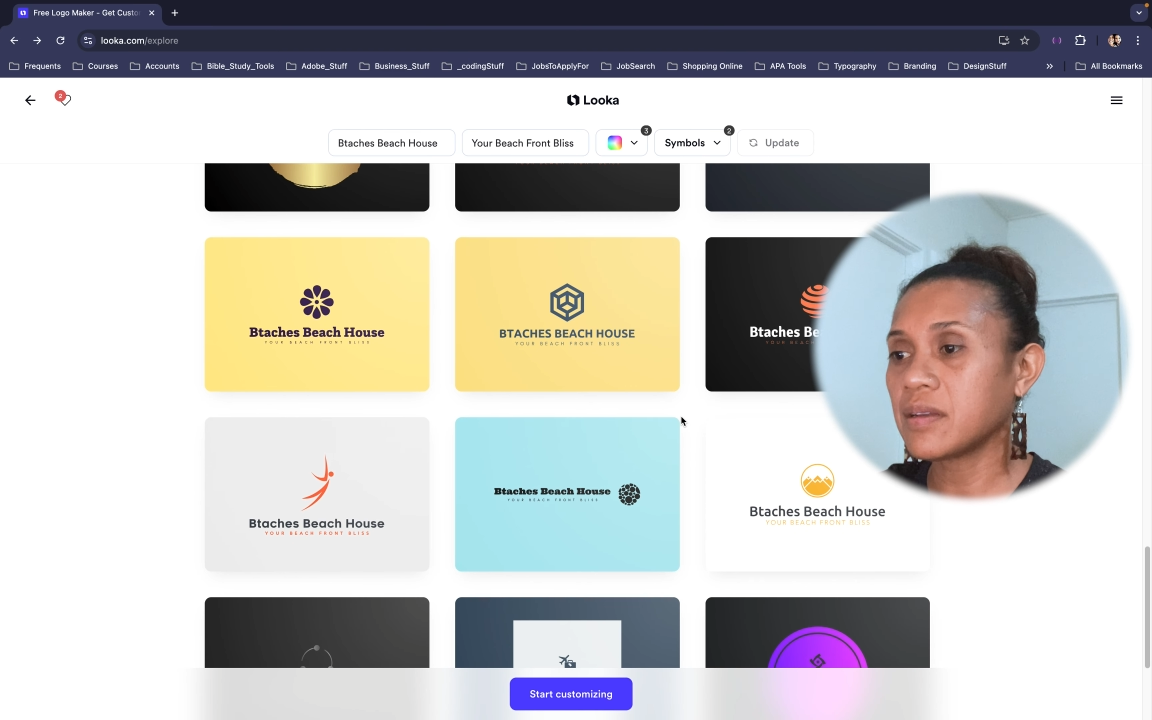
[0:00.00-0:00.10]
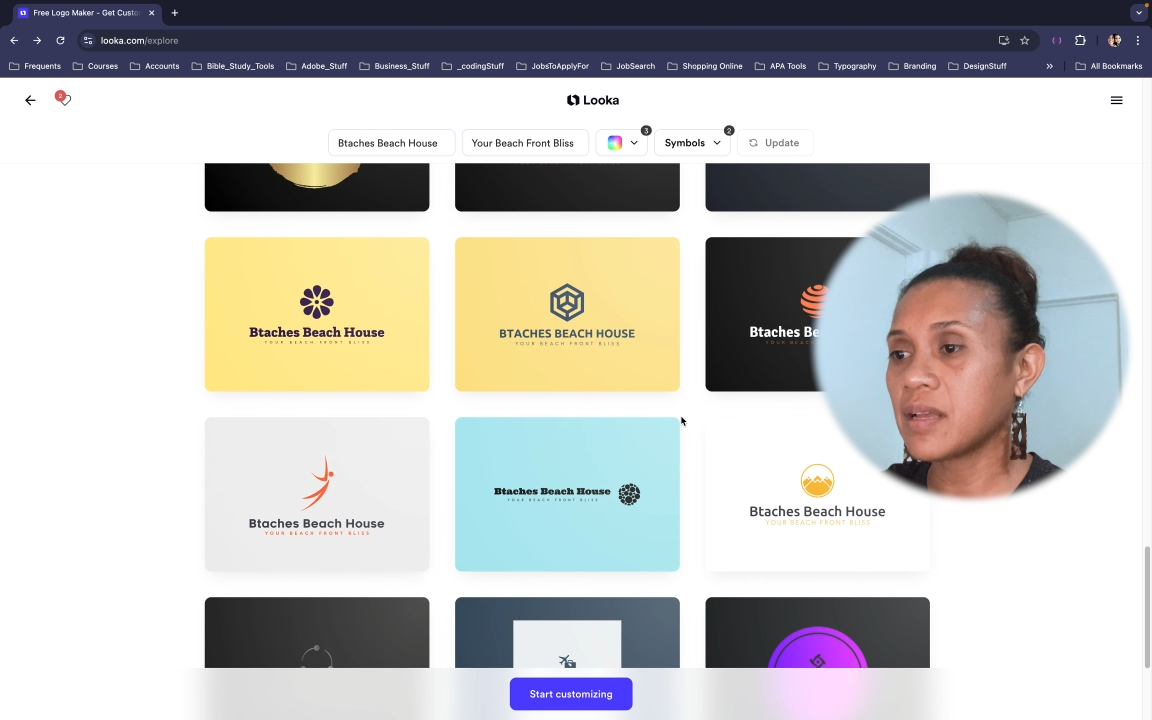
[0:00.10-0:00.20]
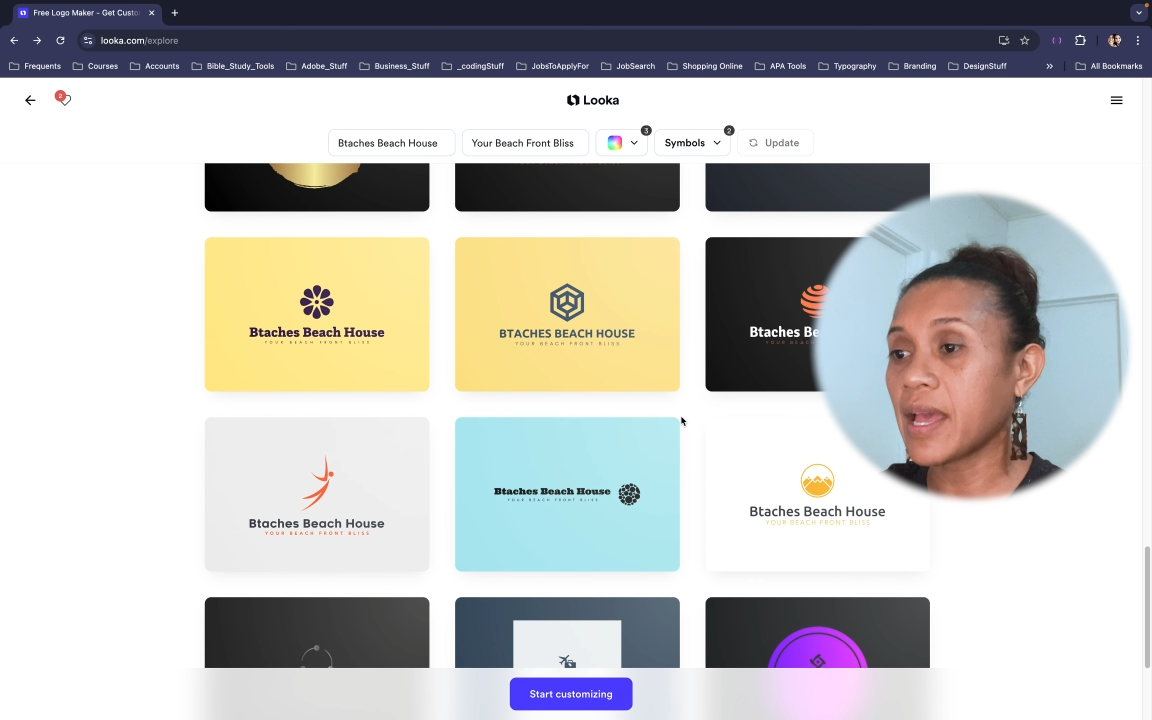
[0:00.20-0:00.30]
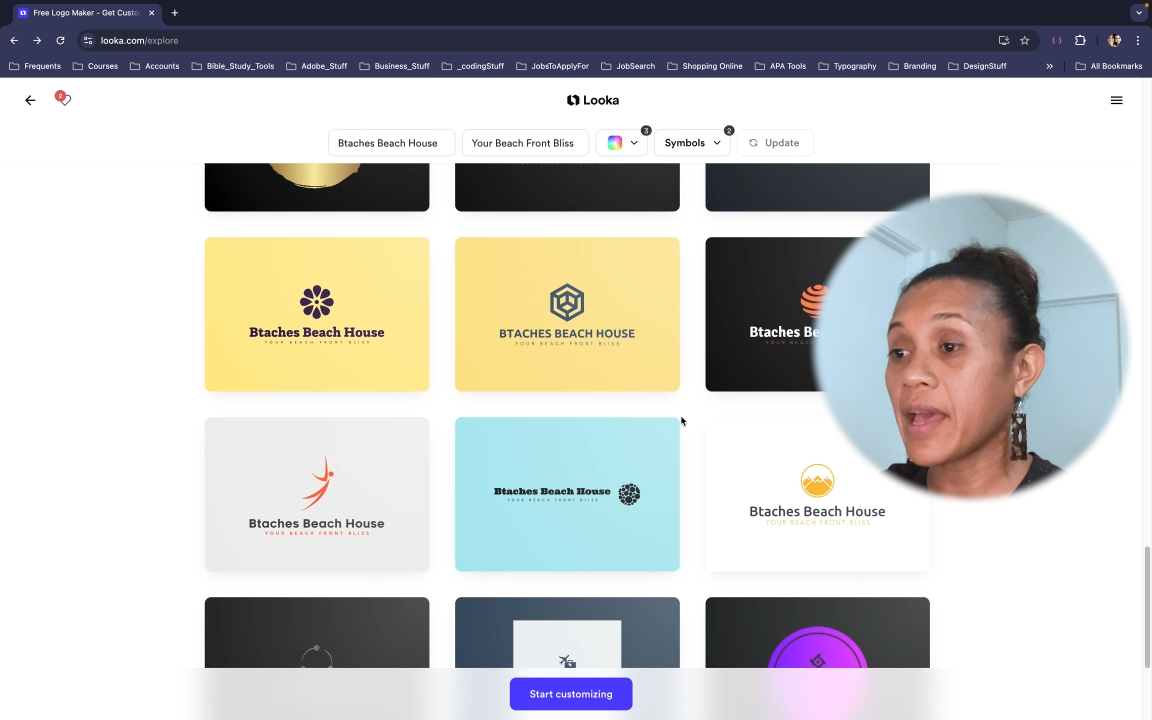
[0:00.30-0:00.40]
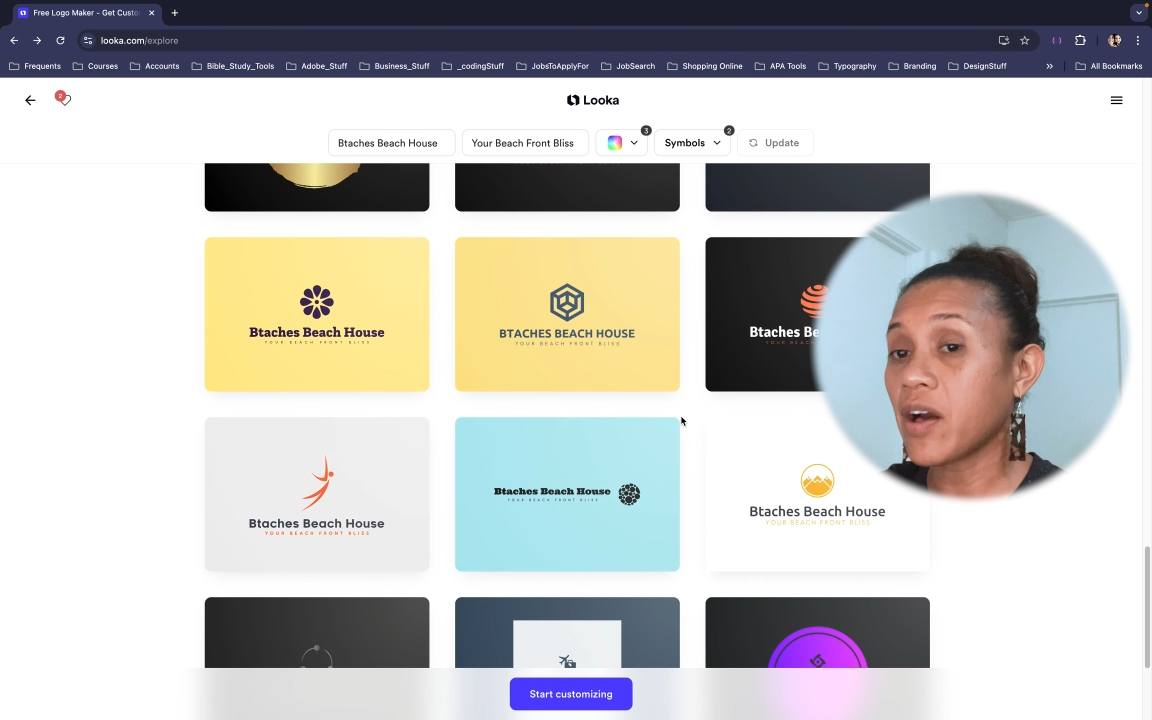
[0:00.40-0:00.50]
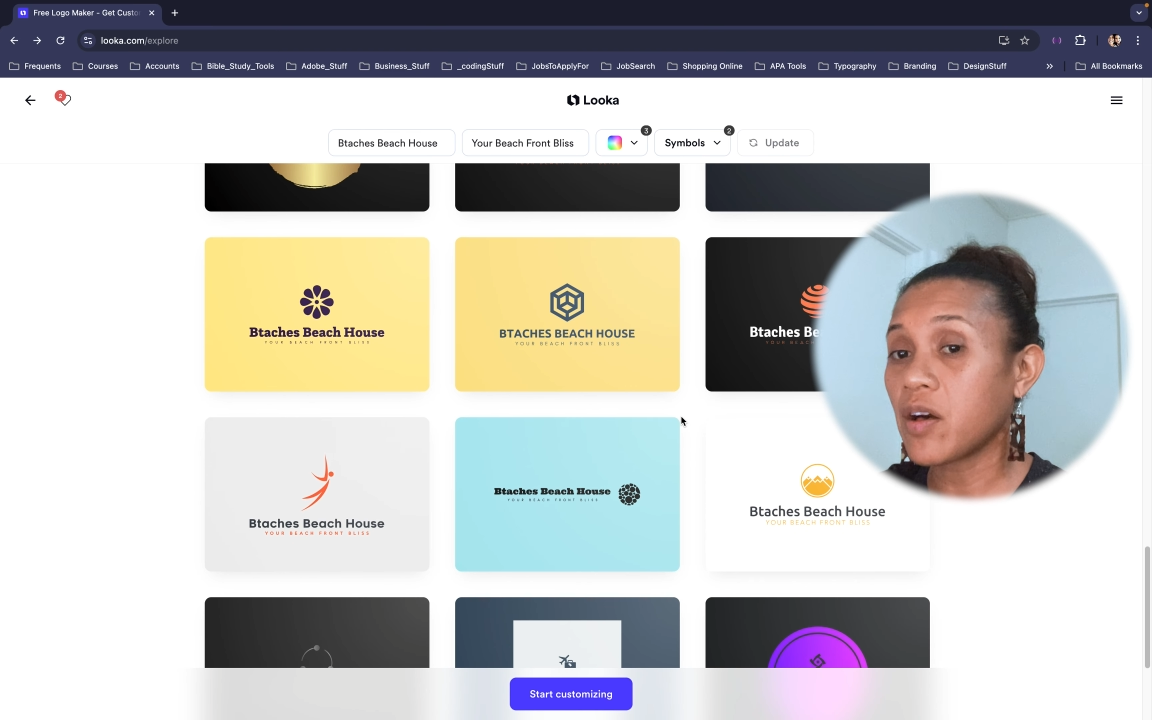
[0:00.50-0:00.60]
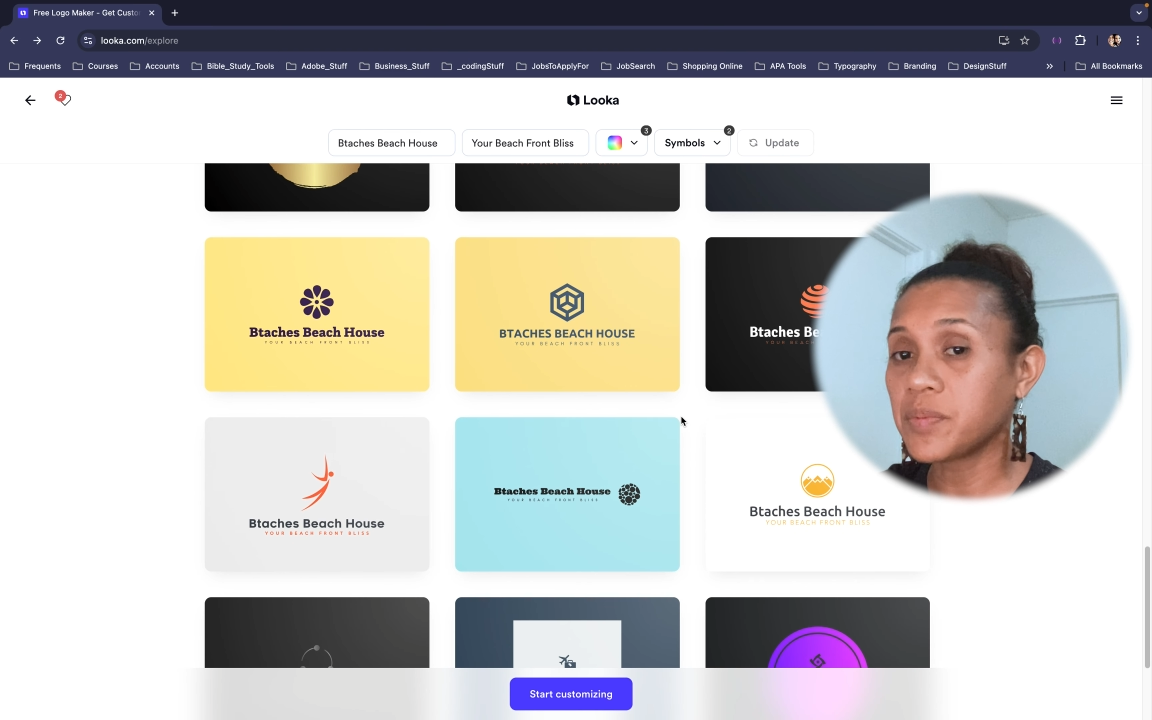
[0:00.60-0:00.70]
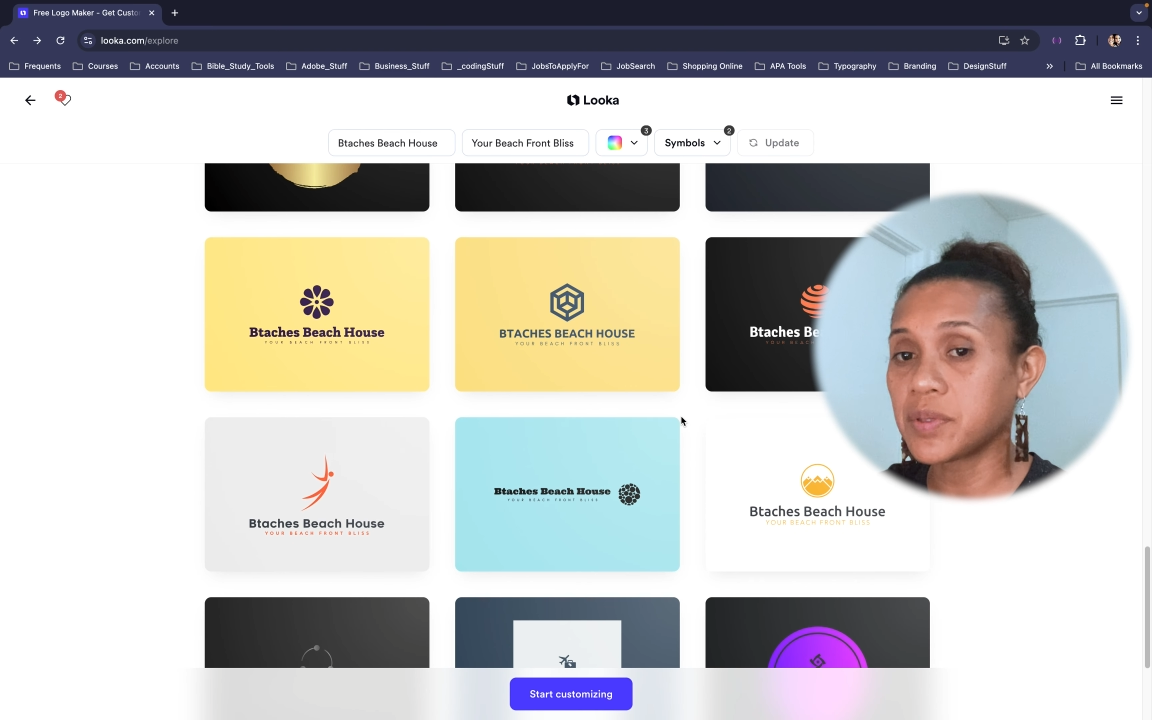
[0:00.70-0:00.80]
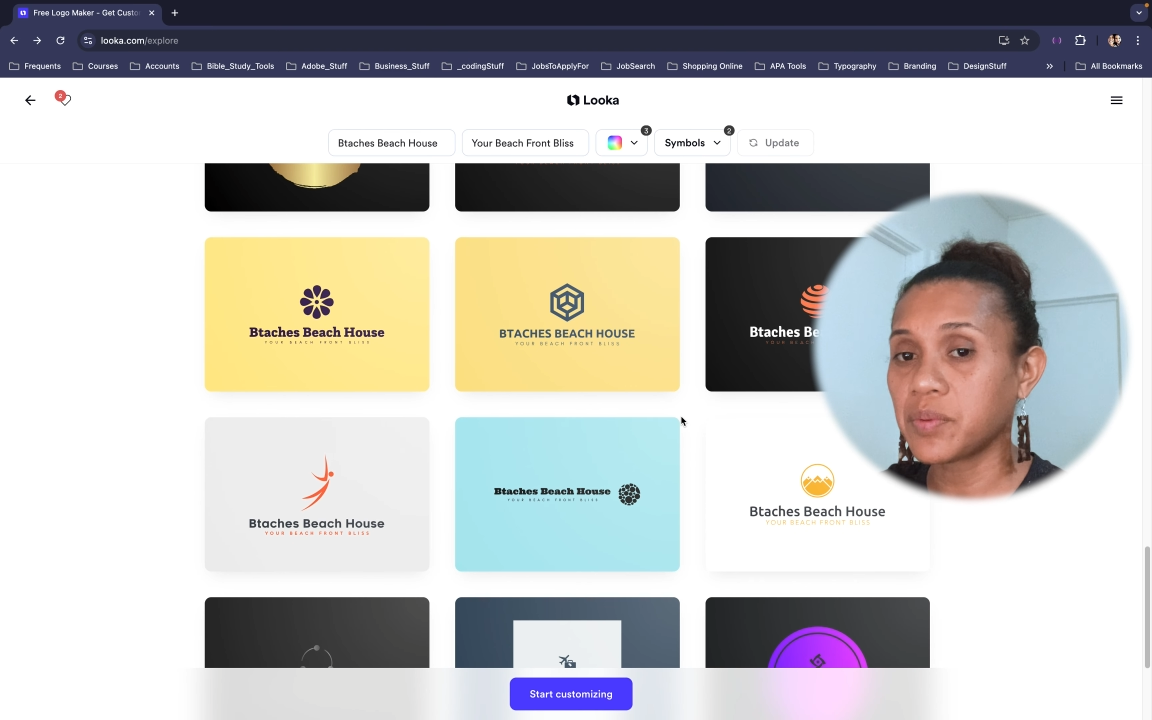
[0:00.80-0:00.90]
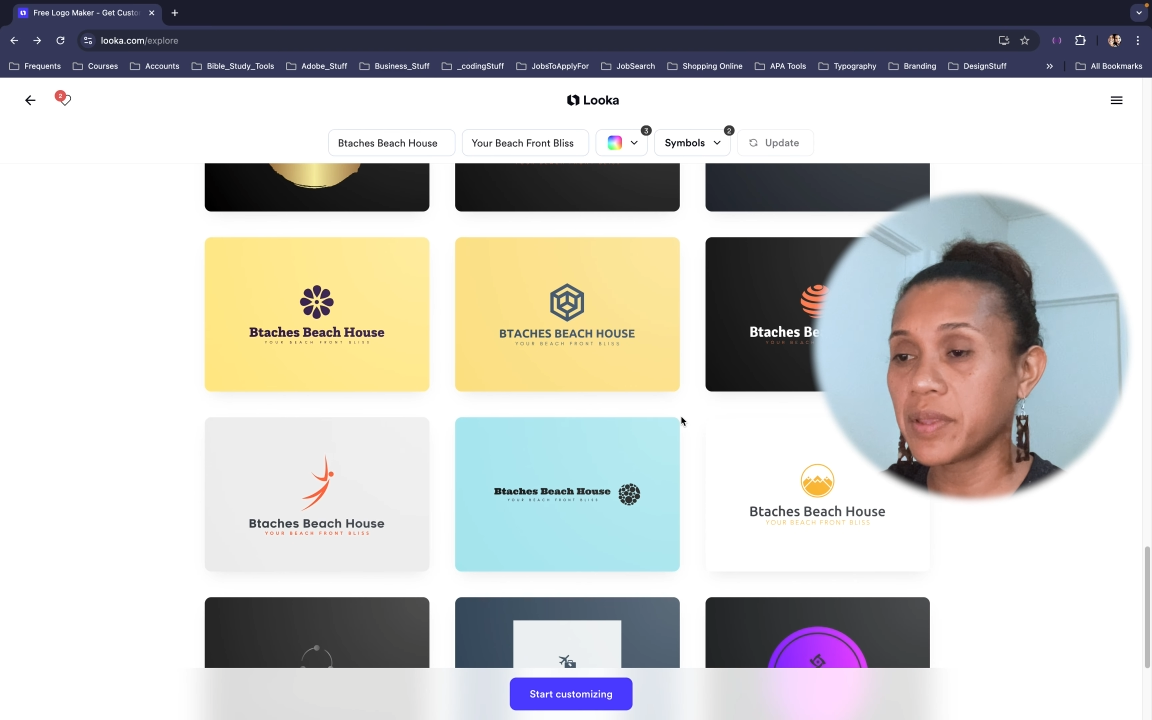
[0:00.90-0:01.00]

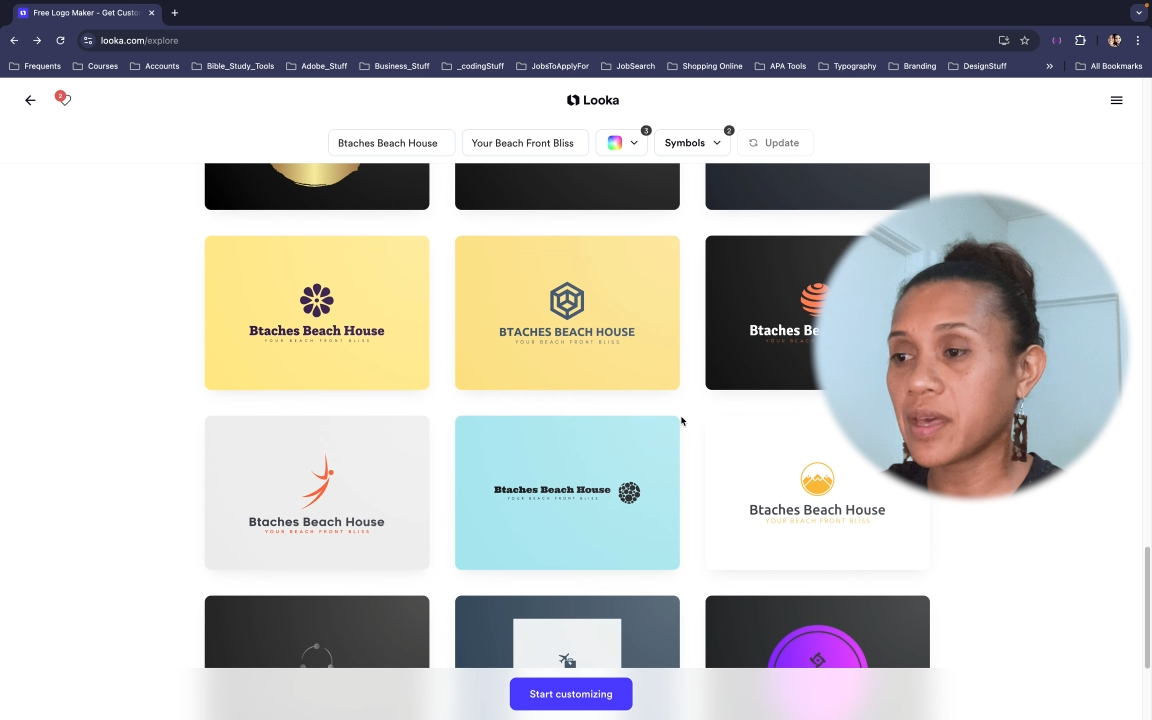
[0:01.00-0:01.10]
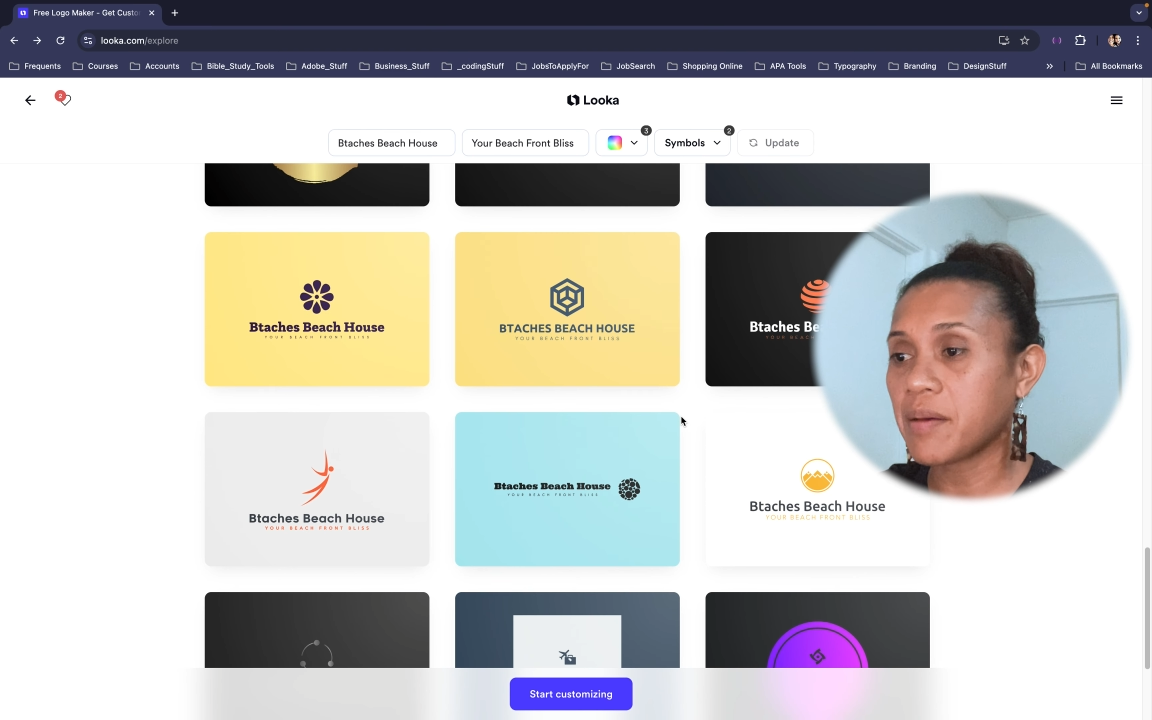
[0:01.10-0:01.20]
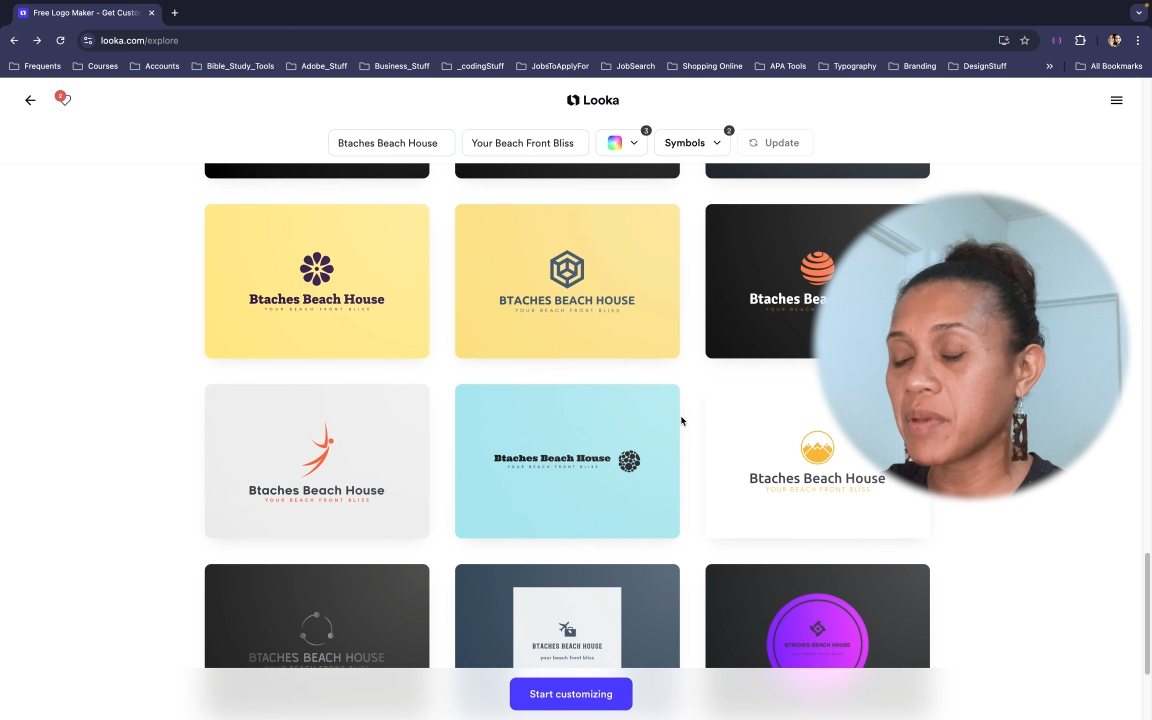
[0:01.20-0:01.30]
helps with that